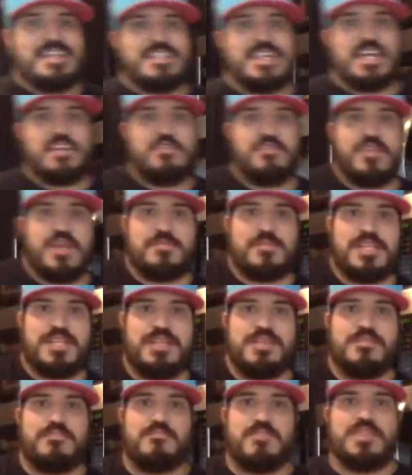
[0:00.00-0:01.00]
Tiger family,
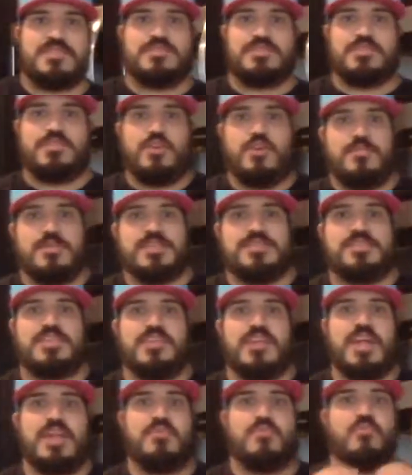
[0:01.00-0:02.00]
Mr. Gomez here
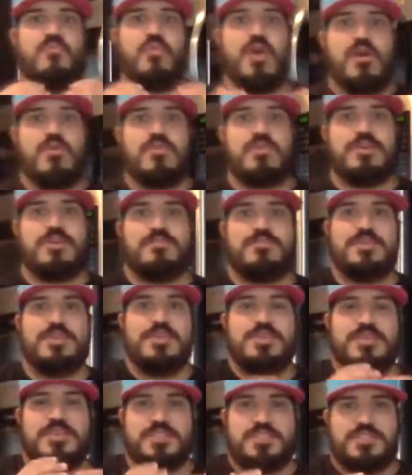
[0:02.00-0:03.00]
and welcome
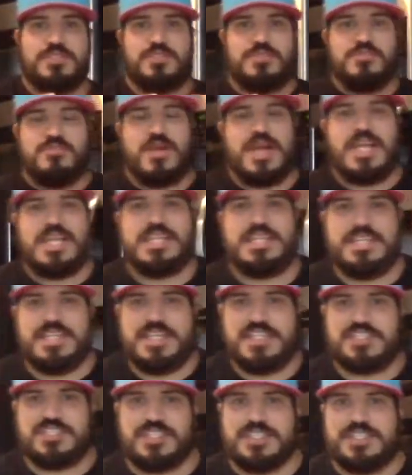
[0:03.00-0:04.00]
to my
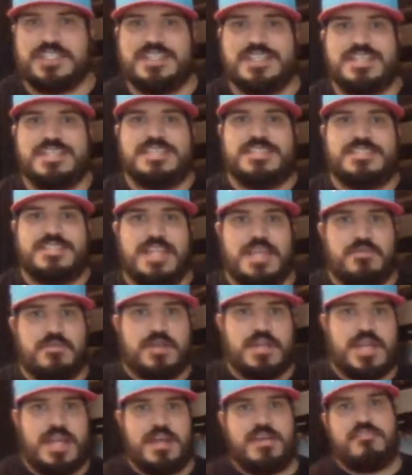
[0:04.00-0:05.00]
kitchen. Today we're
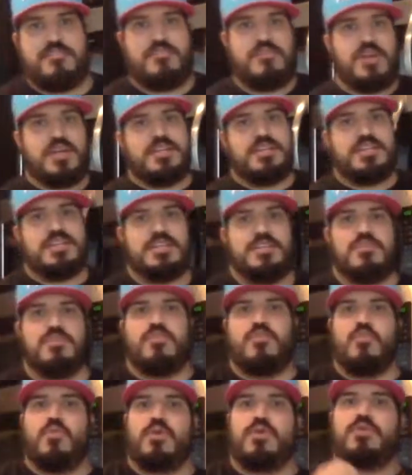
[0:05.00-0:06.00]
going to have fun.
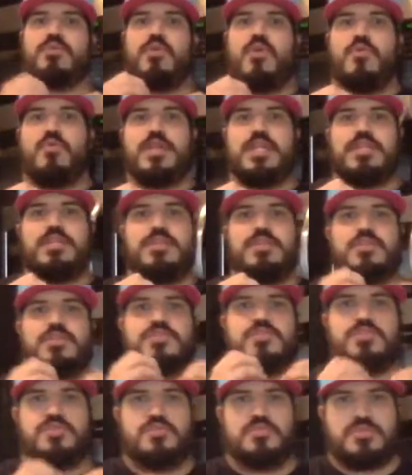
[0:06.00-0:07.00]
We're going
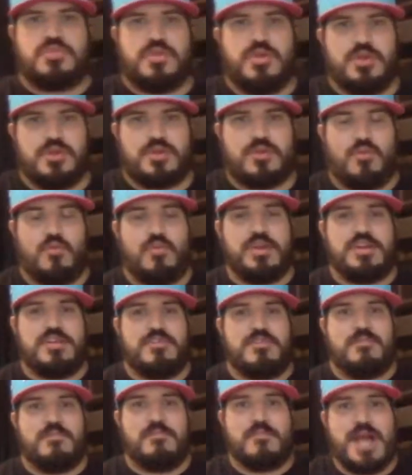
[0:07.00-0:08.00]
to cook one
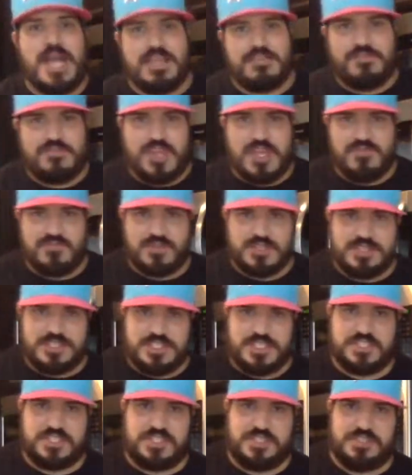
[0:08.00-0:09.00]
of my favorite
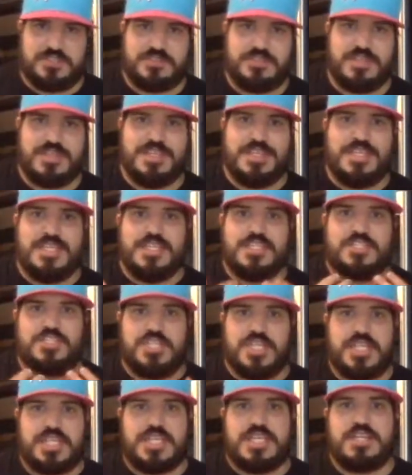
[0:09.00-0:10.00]
dishes,
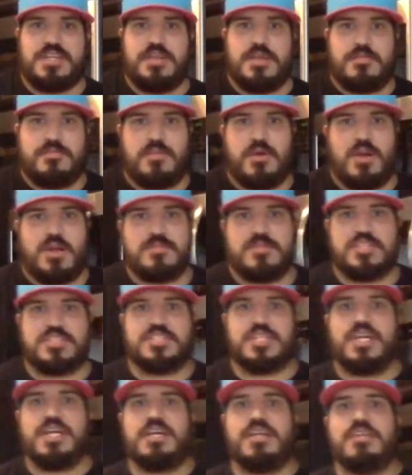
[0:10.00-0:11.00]
chicken
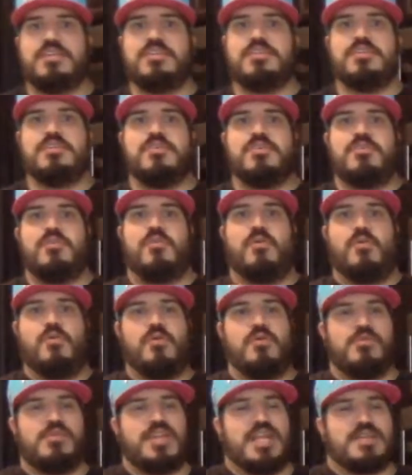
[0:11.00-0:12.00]
parmesan,
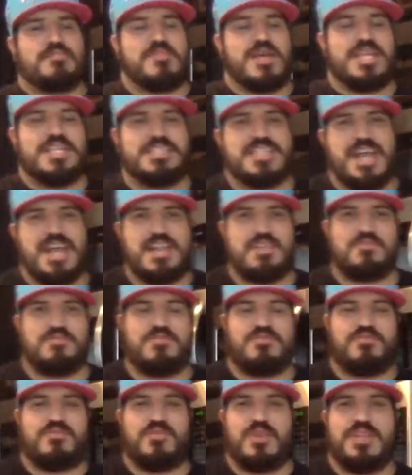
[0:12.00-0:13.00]
or like my Italian
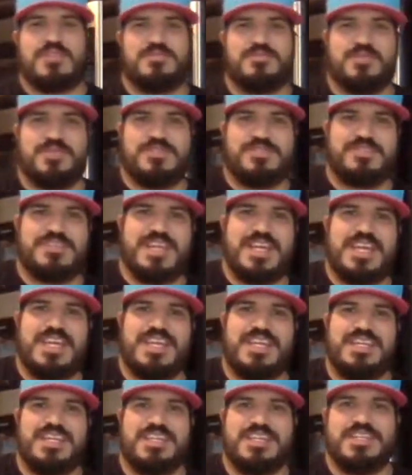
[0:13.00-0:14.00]
friends would
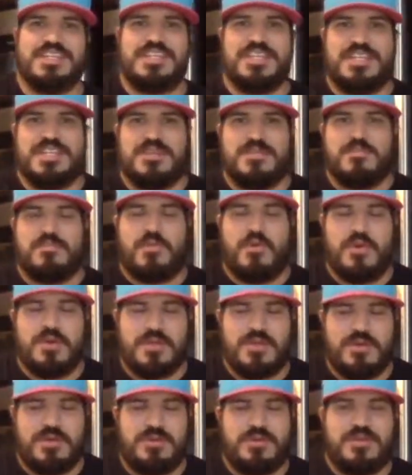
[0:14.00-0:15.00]
say,
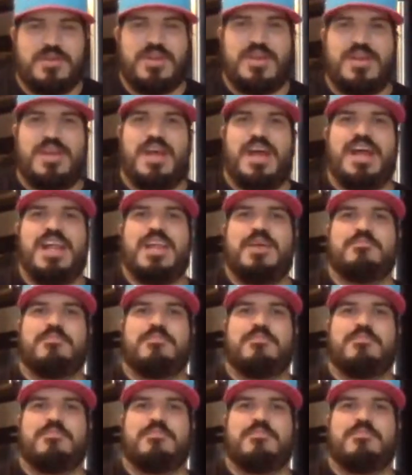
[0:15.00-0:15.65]
pollo alla